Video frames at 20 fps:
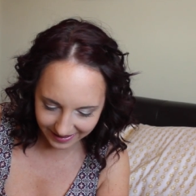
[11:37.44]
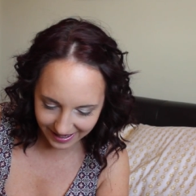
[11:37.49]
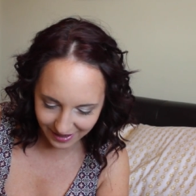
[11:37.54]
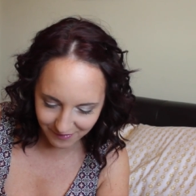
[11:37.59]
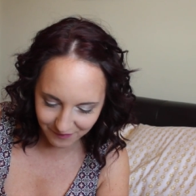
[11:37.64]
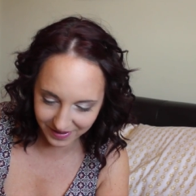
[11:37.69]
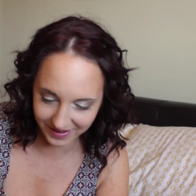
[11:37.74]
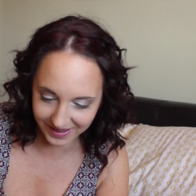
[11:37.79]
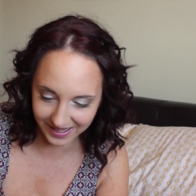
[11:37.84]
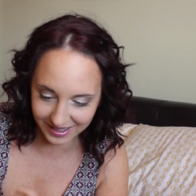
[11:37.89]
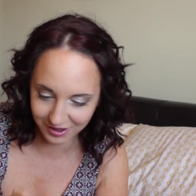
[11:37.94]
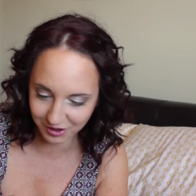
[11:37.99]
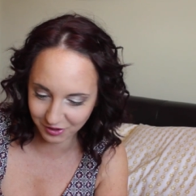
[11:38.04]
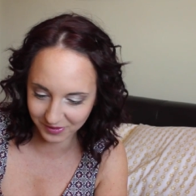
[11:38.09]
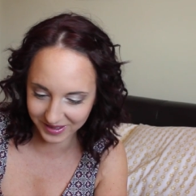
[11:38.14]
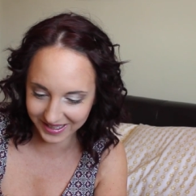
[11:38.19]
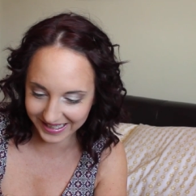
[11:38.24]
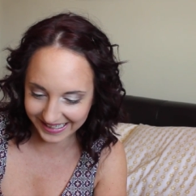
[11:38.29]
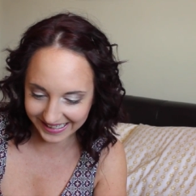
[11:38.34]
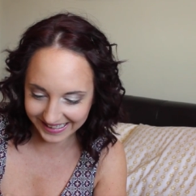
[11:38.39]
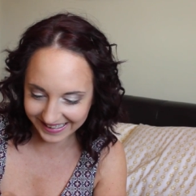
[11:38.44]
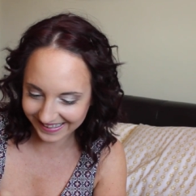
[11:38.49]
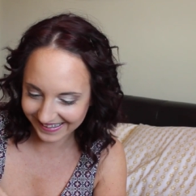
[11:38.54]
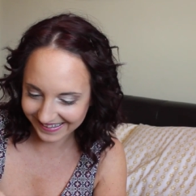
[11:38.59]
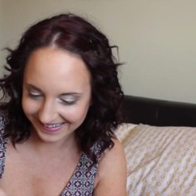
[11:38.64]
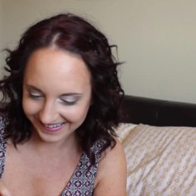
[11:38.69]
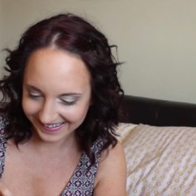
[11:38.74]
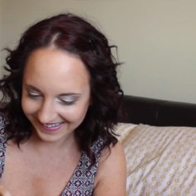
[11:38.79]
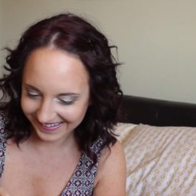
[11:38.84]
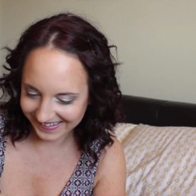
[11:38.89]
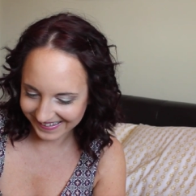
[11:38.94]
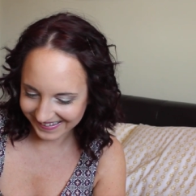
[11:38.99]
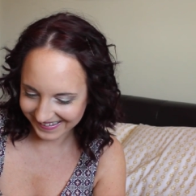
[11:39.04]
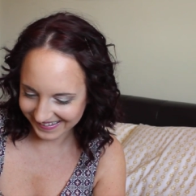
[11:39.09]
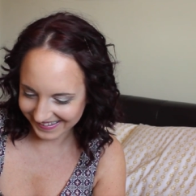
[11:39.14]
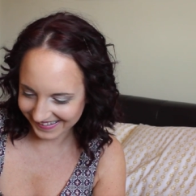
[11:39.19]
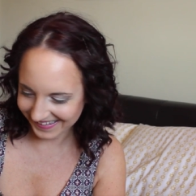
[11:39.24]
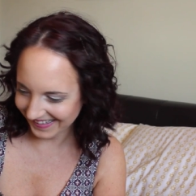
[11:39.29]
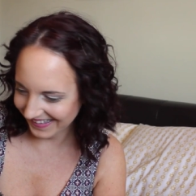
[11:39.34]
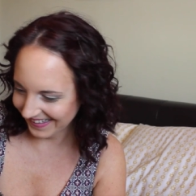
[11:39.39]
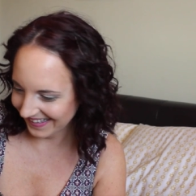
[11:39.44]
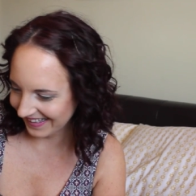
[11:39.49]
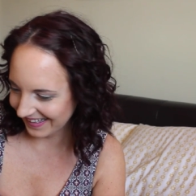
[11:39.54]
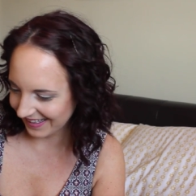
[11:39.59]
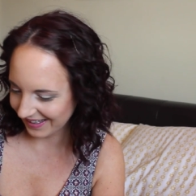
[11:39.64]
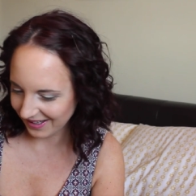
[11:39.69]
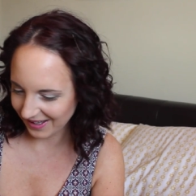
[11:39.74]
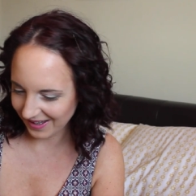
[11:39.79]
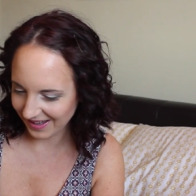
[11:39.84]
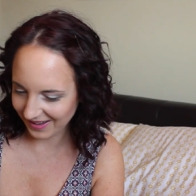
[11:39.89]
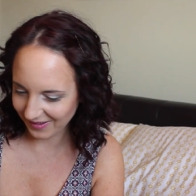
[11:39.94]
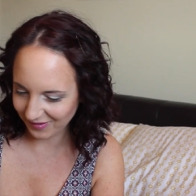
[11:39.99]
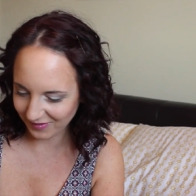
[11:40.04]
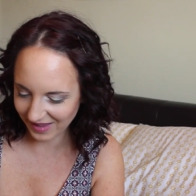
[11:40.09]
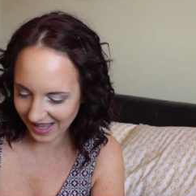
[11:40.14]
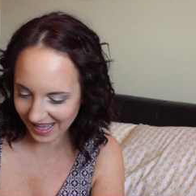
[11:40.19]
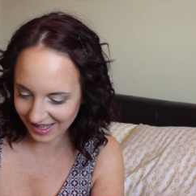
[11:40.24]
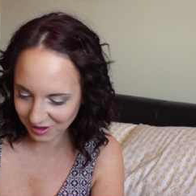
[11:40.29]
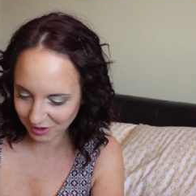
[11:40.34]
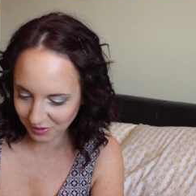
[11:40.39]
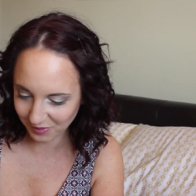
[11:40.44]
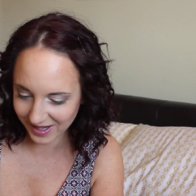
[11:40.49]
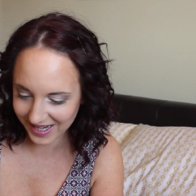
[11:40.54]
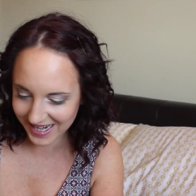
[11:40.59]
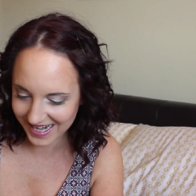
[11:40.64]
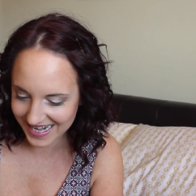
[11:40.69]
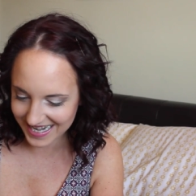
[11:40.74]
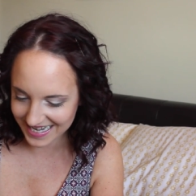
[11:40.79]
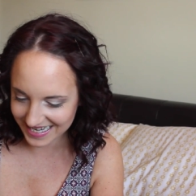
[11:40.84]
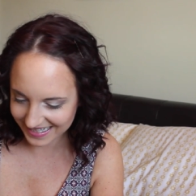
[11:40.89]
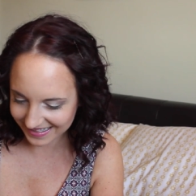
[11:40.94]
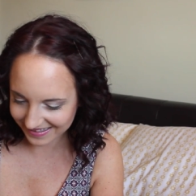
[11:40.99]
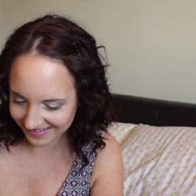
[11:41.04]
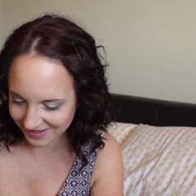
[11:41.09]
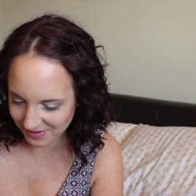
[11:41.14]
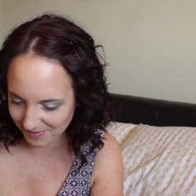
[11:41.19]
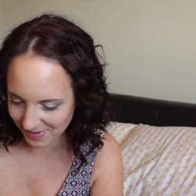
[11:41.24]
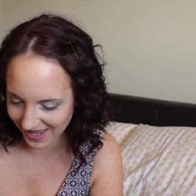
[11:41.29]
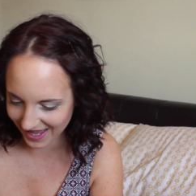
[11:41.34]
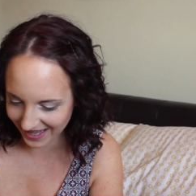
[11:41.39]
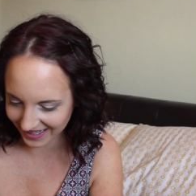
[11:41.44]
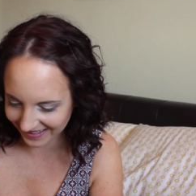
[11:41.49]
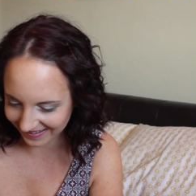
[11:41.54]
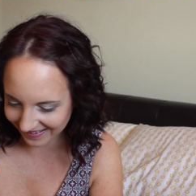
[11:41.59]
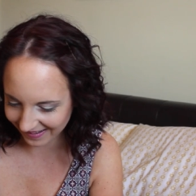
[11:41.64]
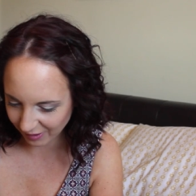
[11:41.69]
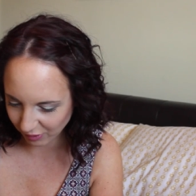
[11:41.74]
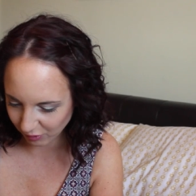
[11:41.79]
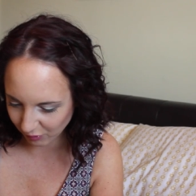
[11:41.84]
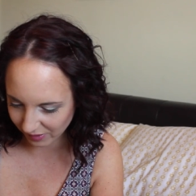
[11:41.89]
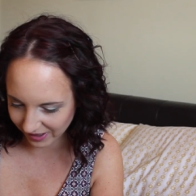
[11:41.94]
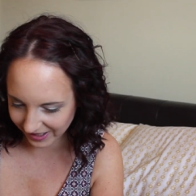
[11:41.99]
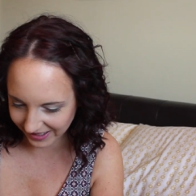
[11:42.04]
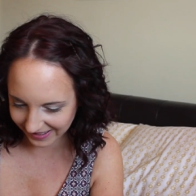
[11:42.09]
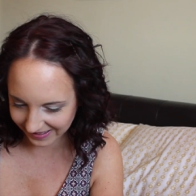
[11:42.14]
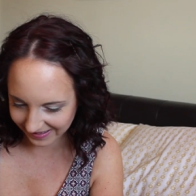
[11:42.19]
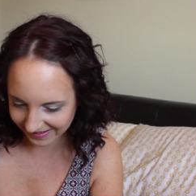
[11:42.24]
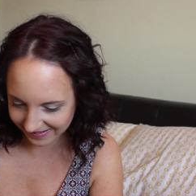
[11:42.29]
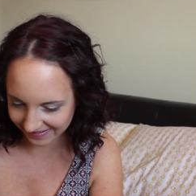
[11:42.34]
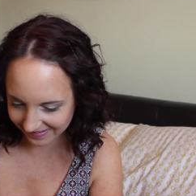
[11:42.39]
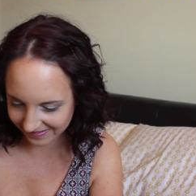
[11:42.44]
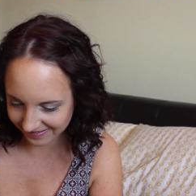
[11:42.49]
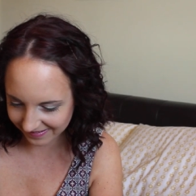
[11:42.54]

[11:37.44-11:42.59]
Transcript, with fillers: That's green. it wasn't that colour anyway, it's green. That's green. To me, that's green.